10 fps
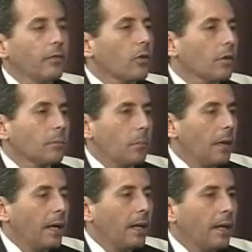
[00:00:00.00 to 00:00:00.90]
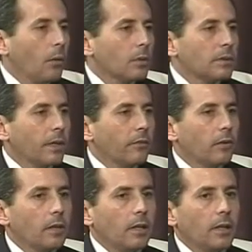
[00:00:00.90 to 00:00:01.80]
crossed my mind. I was
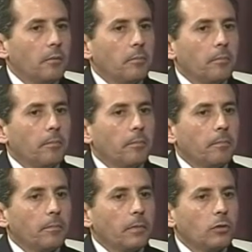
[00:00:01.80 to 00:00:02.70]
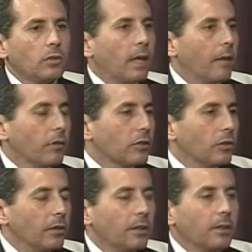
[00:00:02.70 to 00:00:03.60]
never just an average student.